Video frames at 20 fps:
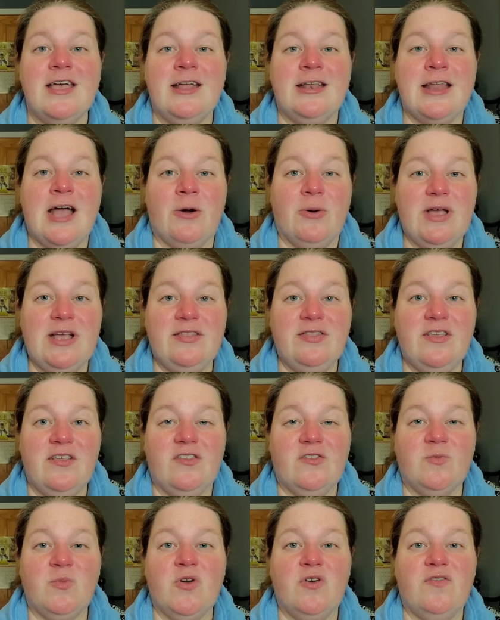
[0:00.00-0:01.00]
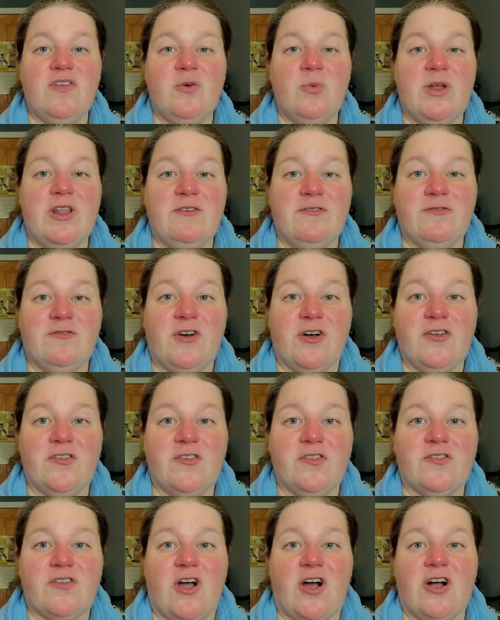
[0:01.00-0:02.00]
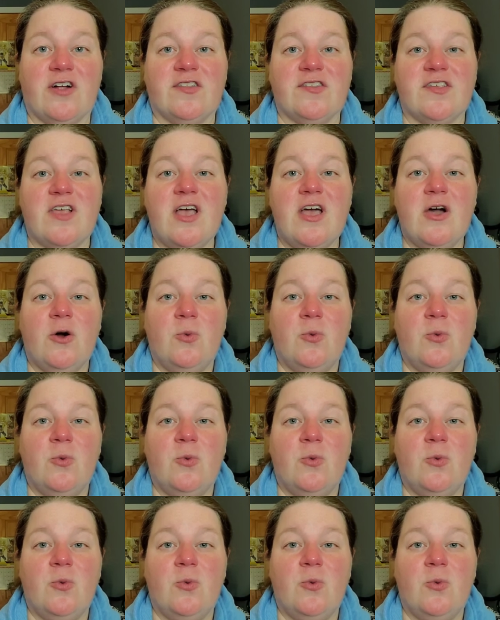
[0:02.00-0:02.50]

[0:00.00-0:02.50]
Now, in this movie, when it first starts,